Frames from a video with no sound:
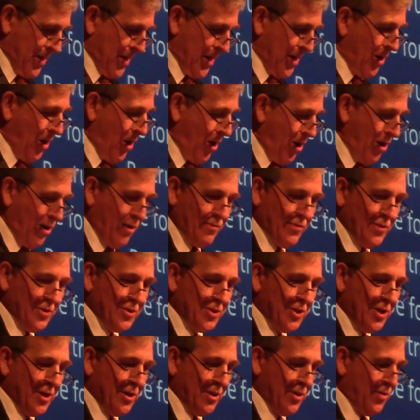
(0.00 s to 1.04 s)
And all of
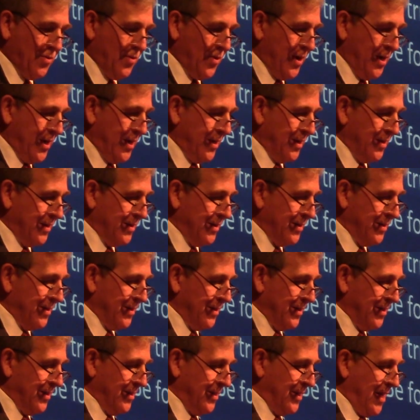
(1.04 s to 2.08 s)
us can agree
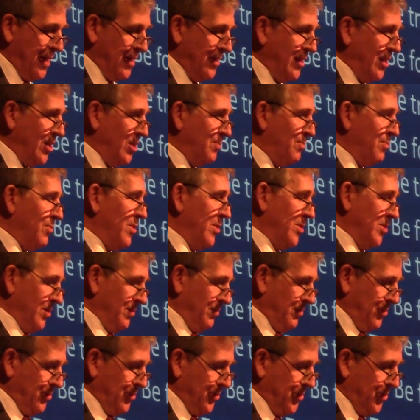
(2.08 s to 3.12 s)
that these
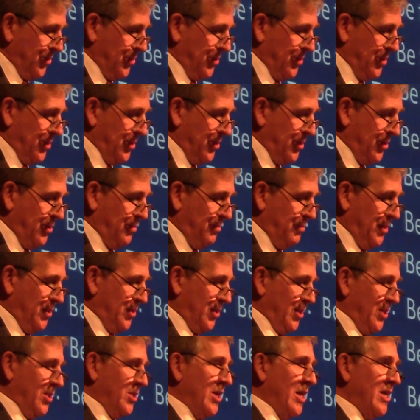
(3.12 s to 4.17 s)
principles could be
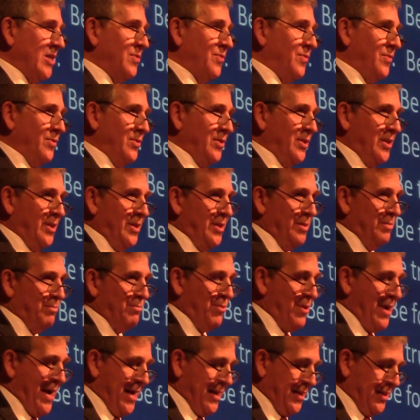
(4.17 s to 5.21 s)
successfully
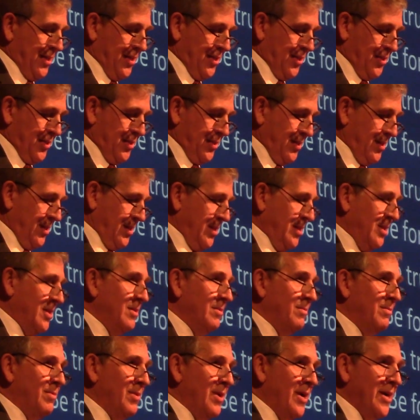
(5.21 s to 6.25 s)
practiced
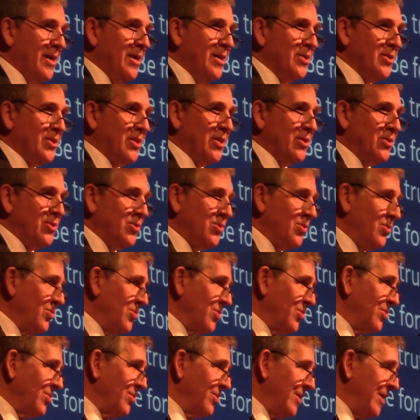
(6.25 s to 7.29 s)
by us as
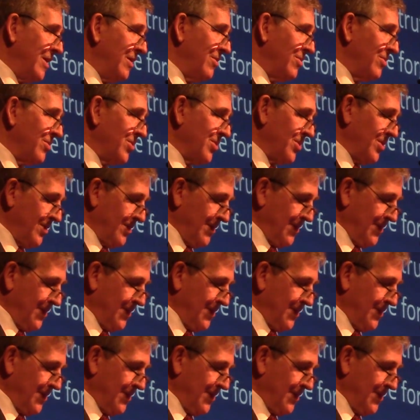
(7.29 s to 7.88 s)
surgical leaders.